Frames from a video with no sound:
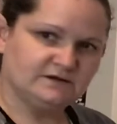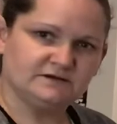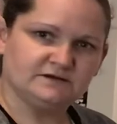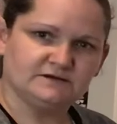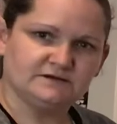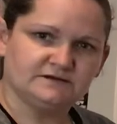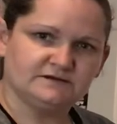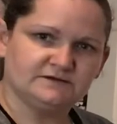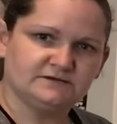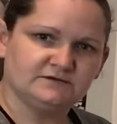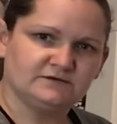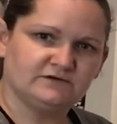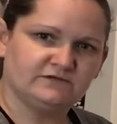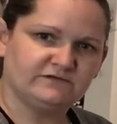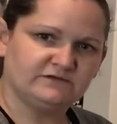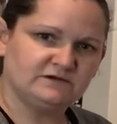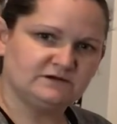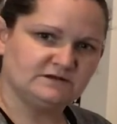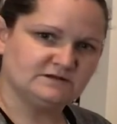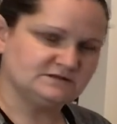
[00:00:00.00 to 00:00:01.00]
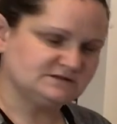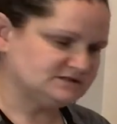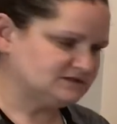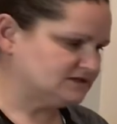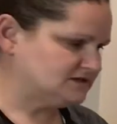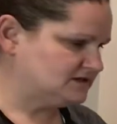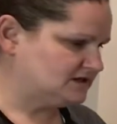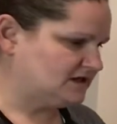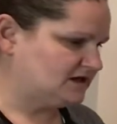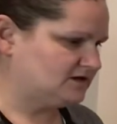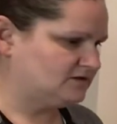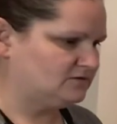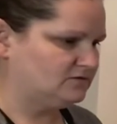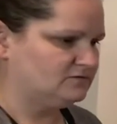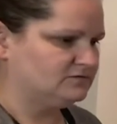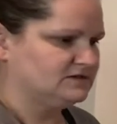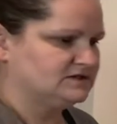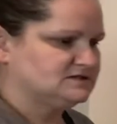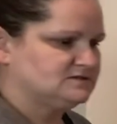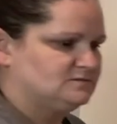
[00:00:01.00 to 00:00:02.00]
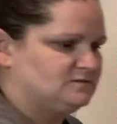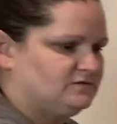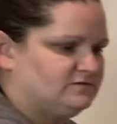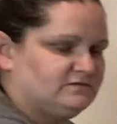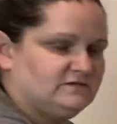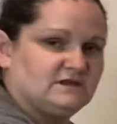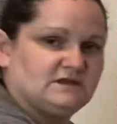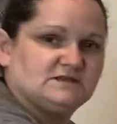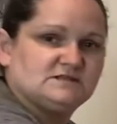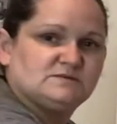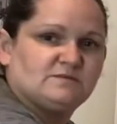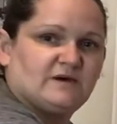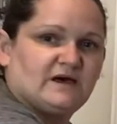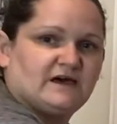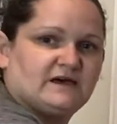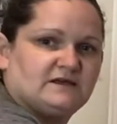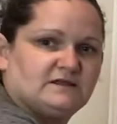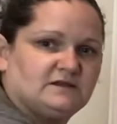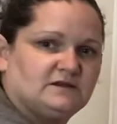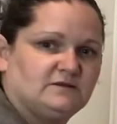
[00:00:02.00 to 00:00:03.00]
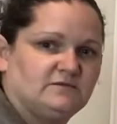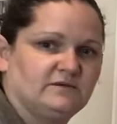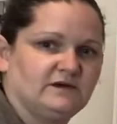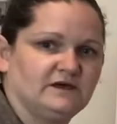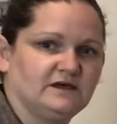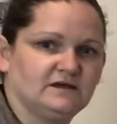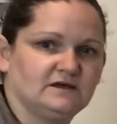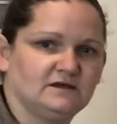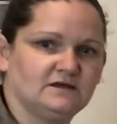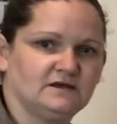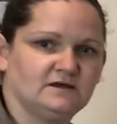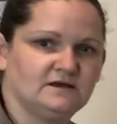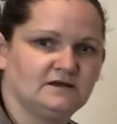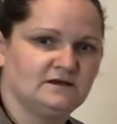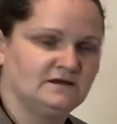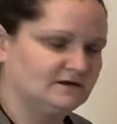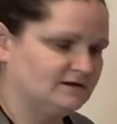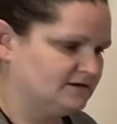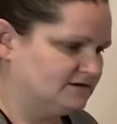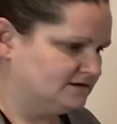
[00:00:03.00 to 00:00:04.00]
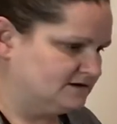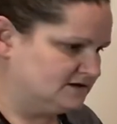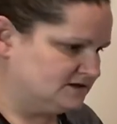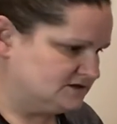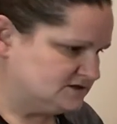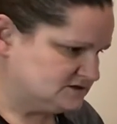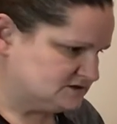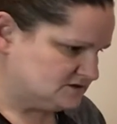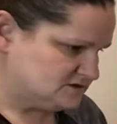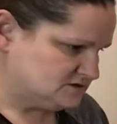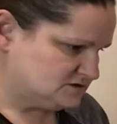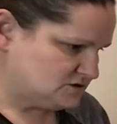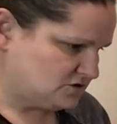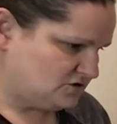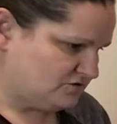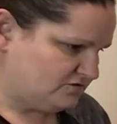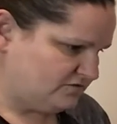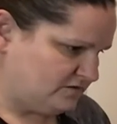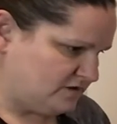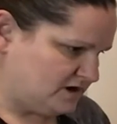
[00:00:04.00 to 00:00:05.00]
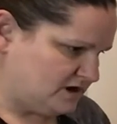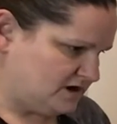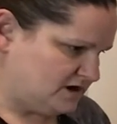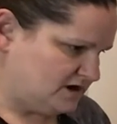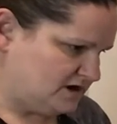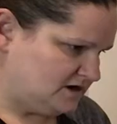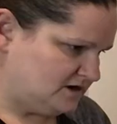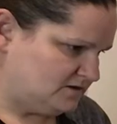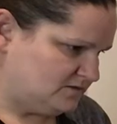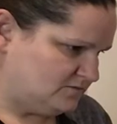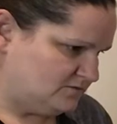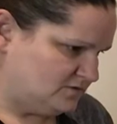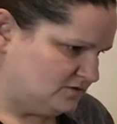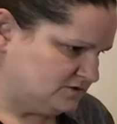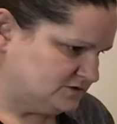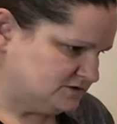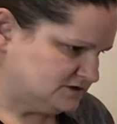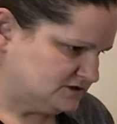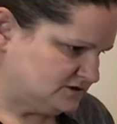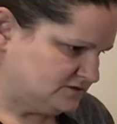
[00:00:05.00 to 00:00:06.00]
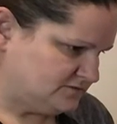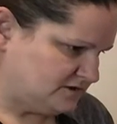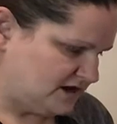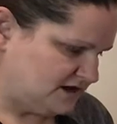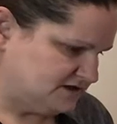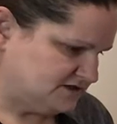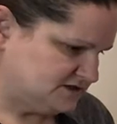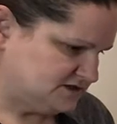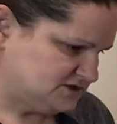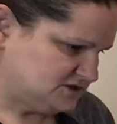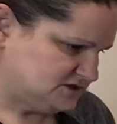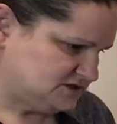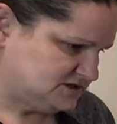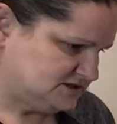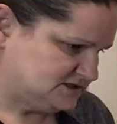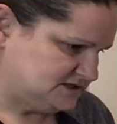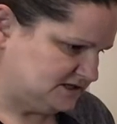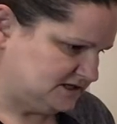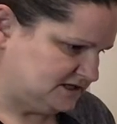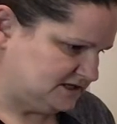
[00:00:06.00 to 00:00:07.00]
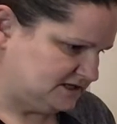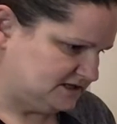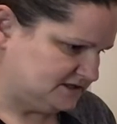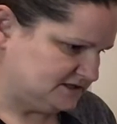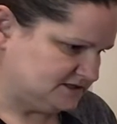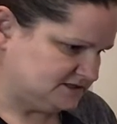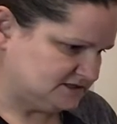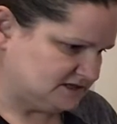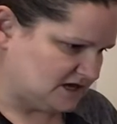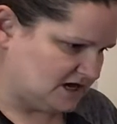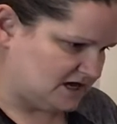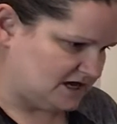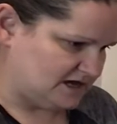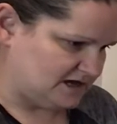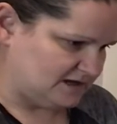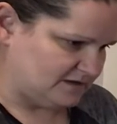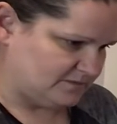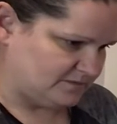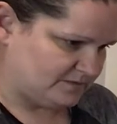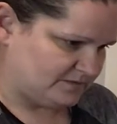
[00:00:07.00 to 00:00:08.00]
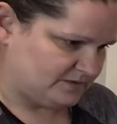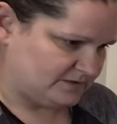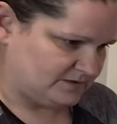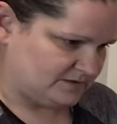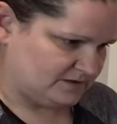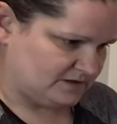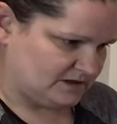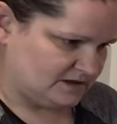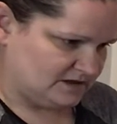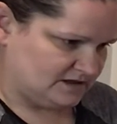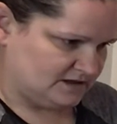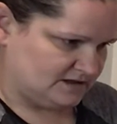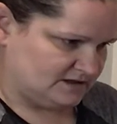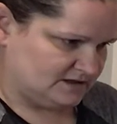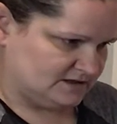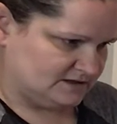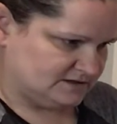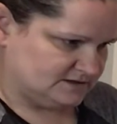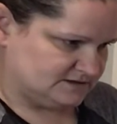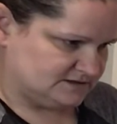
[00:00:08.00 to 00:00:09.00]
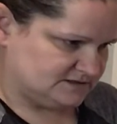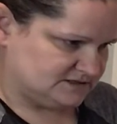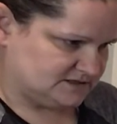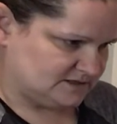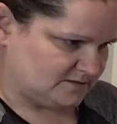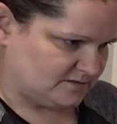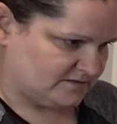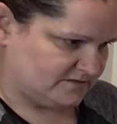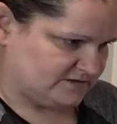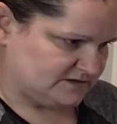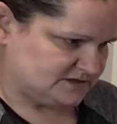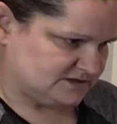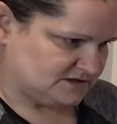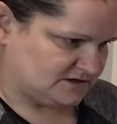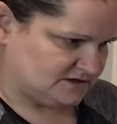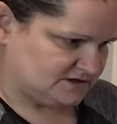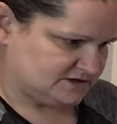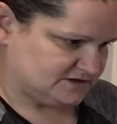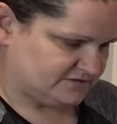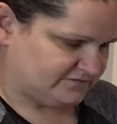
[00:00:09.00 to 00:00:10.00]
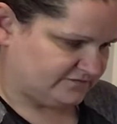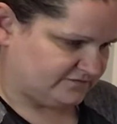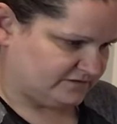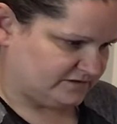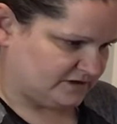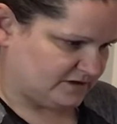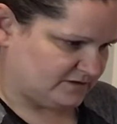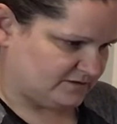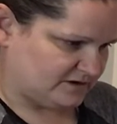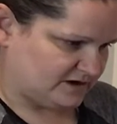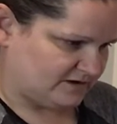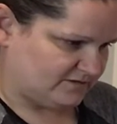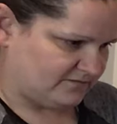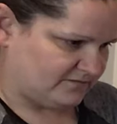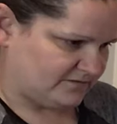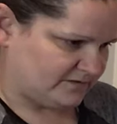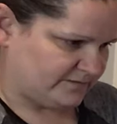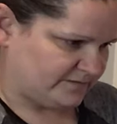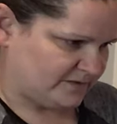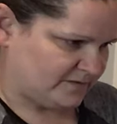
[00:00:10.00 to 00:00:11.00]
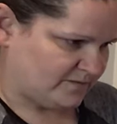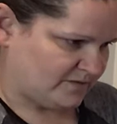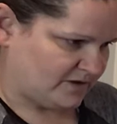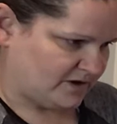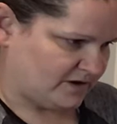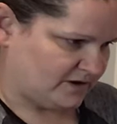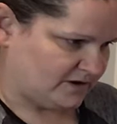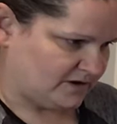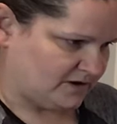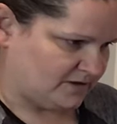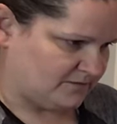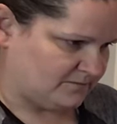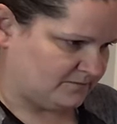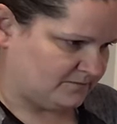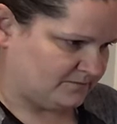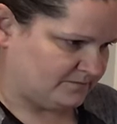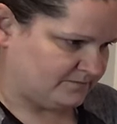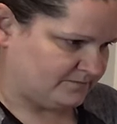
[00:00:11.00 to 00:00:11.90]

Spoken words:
I don't know if you can see that. Oh, let's move this back a little bit. So far, most of the rice is just sticking at the top. Some of it's starting to float up from the bottom.